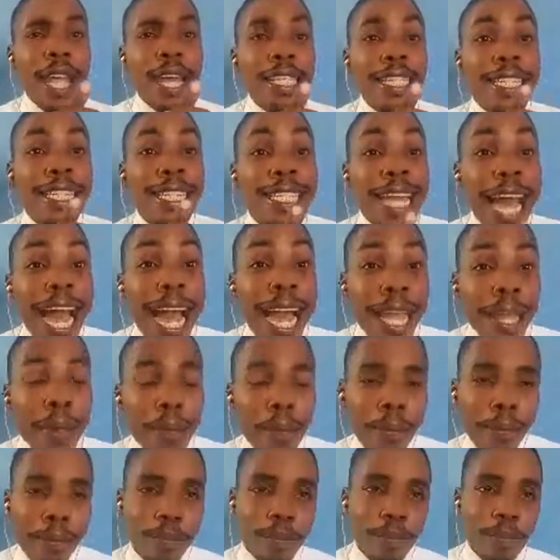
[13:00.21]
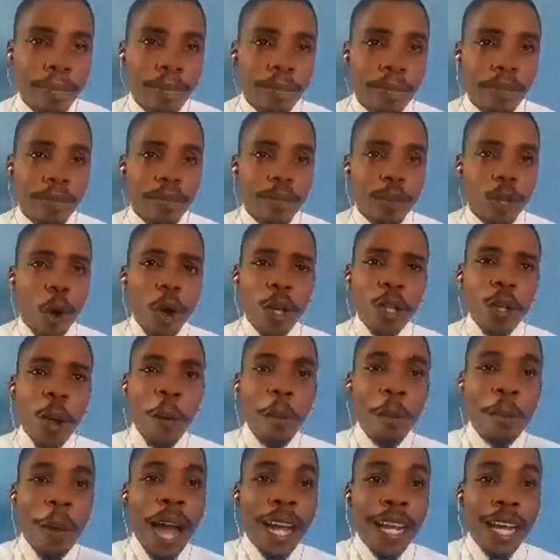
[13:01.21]
a dime or
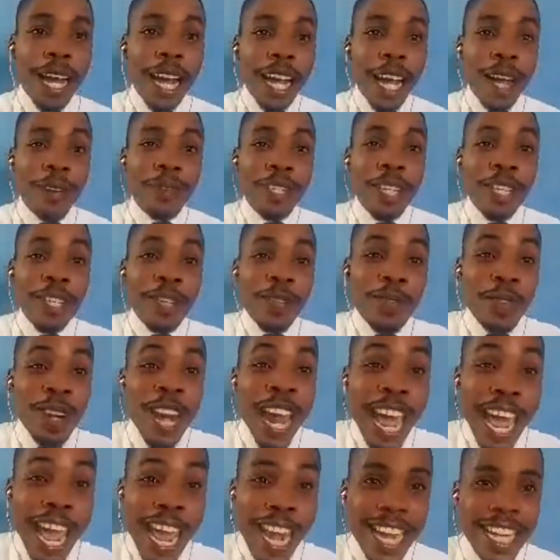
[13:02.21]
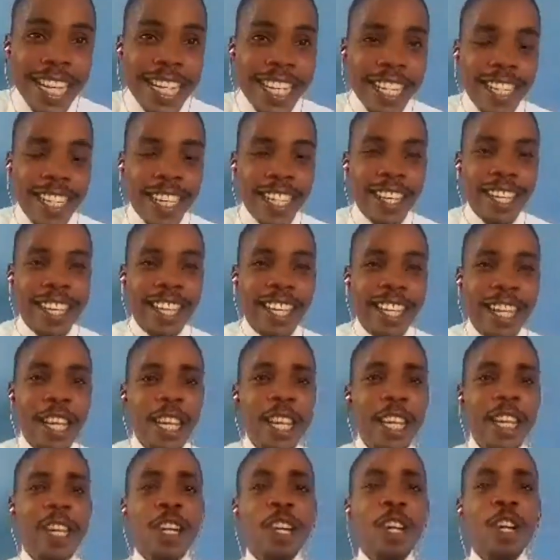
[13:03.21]
your bank account is red,
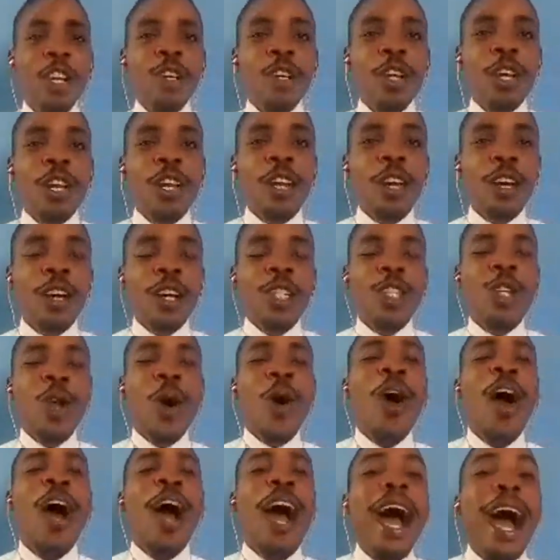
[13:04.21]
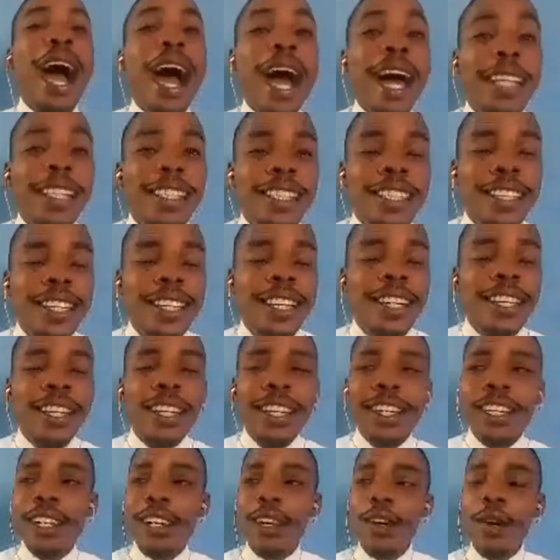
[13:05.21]
your heart
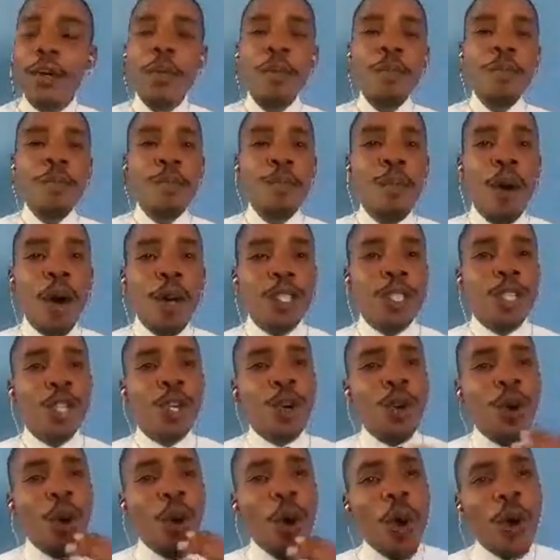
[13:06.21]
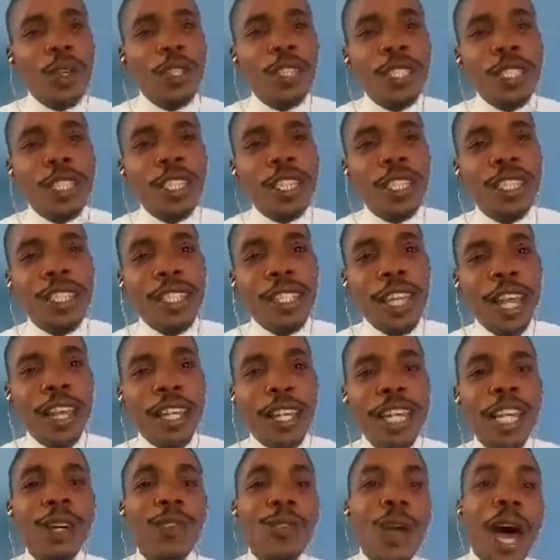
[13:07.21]
must
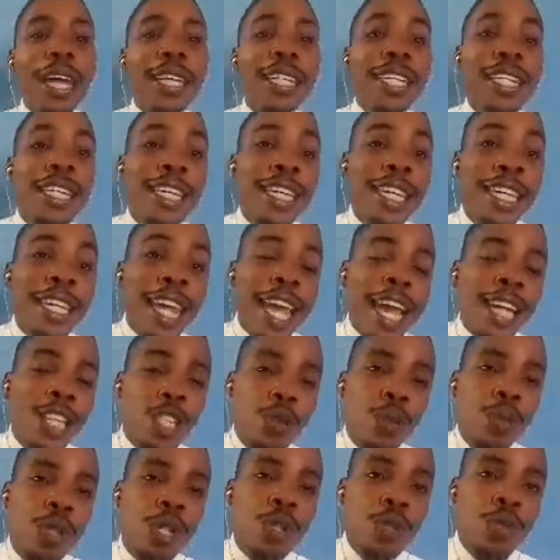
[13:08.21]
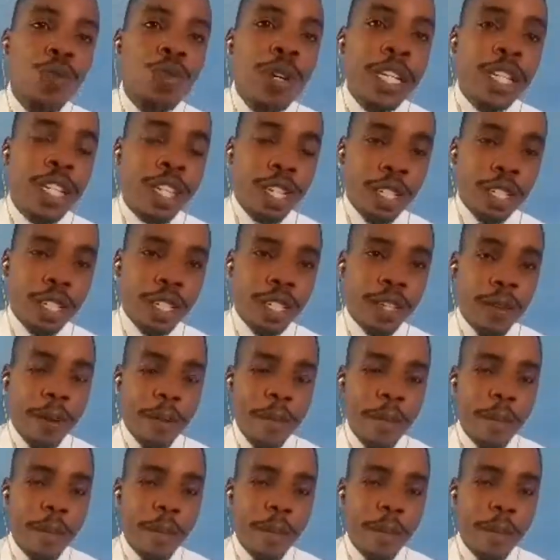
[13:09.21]
consistently radiate with riches.